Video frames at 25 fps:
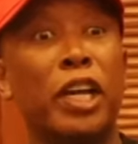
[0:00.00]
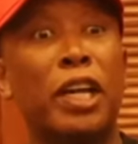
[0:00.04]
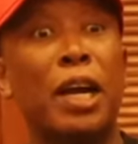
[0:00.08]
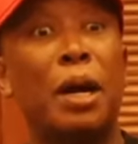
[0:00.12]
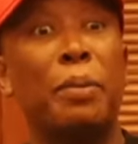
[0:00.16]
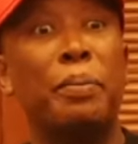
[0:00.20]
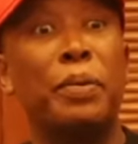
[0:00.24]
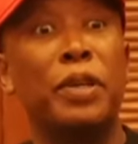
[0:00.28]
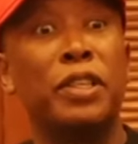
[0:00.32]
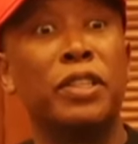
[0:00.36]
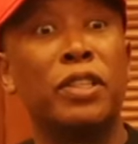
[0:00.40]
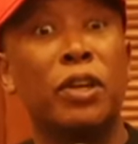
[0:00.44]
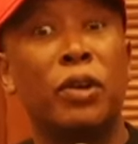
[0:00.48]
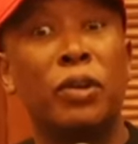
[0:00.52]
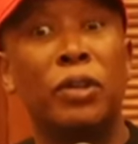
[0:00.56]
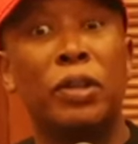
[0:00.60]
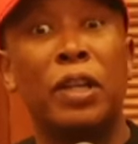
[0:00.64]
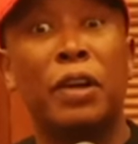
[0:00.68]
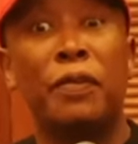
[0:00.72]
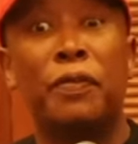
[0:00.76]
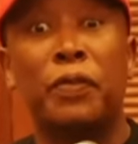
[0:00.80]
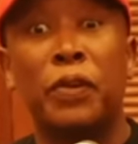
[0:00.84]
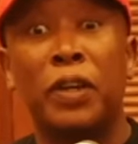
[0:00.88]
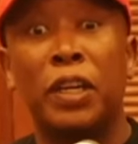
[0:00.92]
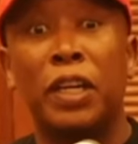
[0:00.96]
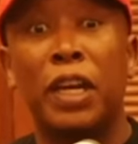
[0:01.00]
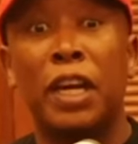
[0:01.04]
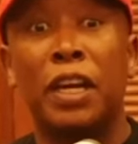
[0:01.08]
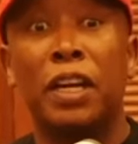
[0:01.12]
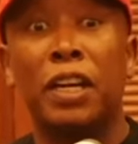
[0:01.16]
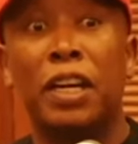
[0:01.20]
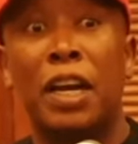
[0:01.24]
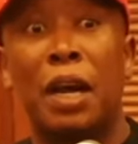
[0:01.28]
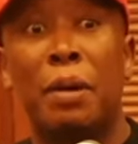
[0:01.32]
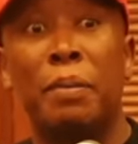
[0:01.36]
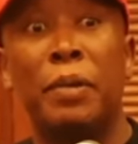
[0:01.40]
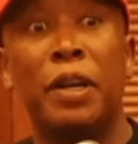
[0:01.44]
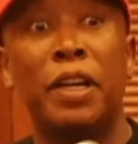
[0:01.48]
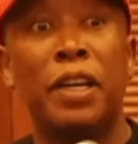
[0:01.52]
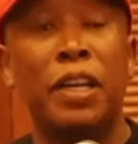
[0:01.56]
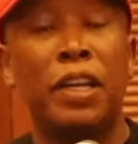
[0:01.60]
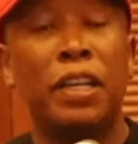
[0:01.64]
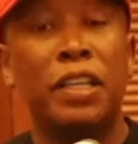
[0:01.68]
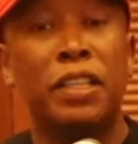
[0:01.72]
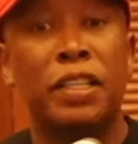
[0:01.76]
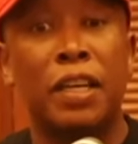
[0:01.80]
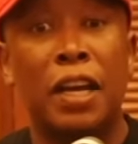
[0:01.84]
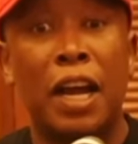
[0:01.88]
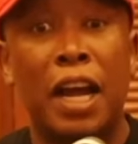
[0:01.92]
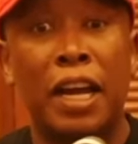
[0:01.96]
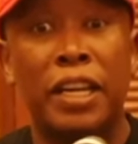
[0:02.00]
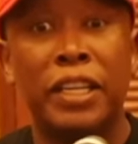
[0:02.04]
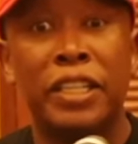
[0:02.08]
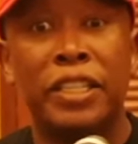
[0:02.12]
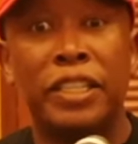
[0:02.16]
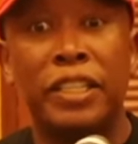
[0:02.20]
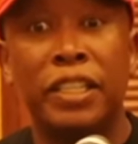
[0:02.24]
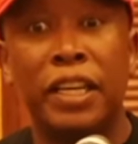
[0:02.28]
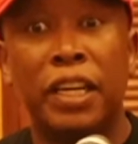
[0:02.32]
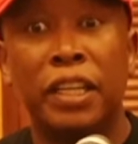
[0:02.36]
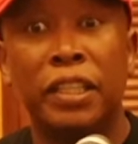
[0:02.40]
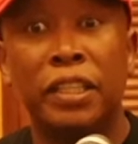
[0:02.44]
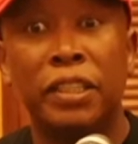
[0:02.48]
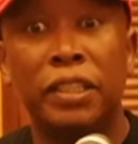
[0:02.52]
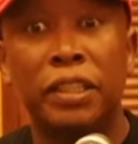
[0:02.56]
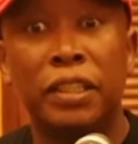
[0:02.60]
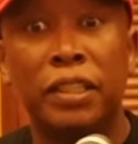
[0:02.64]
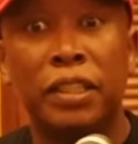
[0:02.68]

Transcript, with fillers: wake up in South Africa and come and eat lunch here.